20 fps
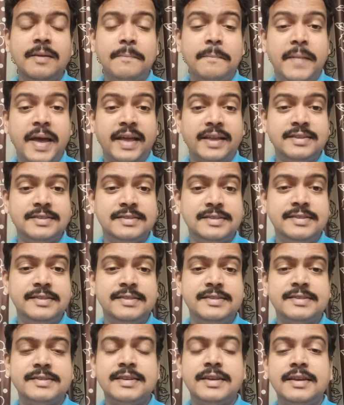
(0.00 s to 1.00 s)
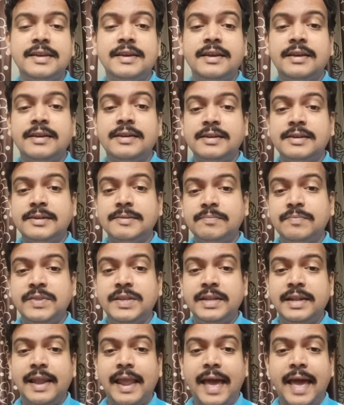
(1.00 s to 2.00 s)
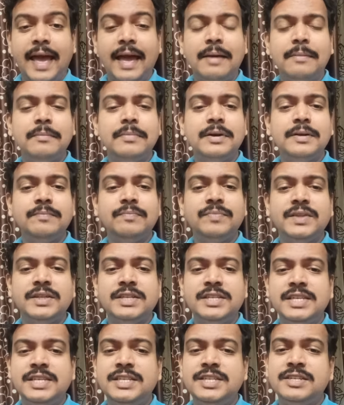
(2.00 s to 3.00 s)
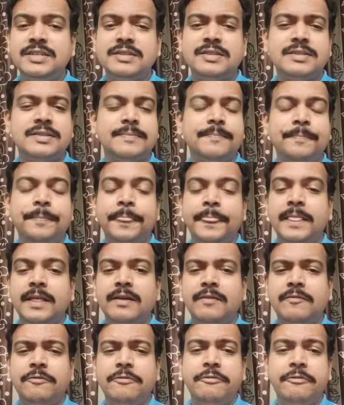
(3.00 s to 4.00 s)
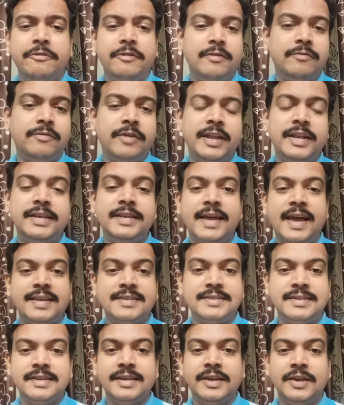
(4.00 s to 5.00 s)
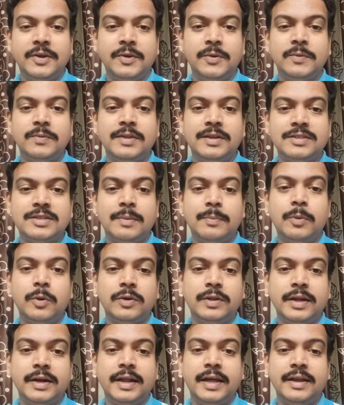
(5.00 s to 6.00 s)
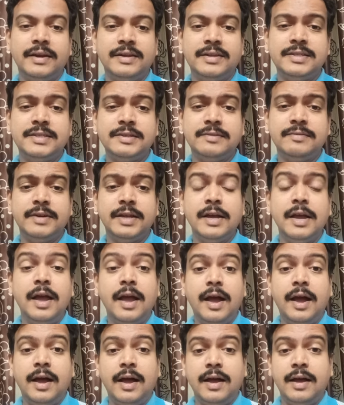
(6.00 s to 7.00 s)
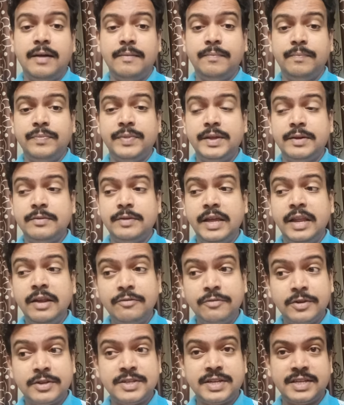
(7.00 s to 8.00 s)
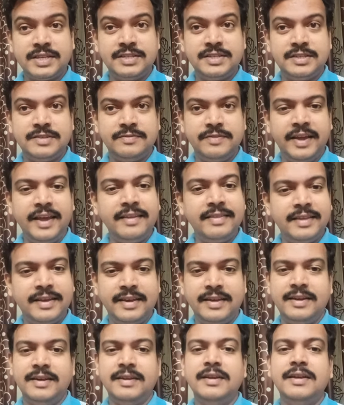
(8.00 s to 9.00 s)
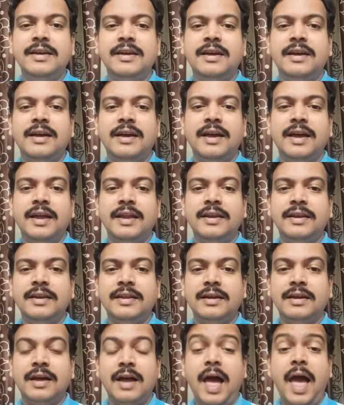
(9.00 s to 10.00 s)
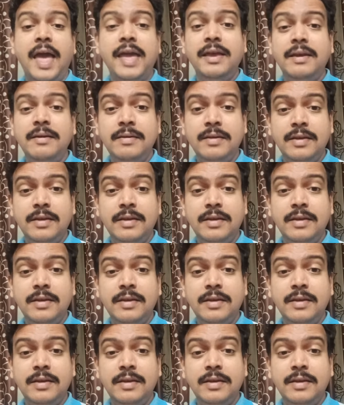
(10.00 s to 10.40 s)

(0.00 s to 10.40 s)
magazines, the lab, the teachers, fantastic, the support that I received. The infrastructure is way there, and I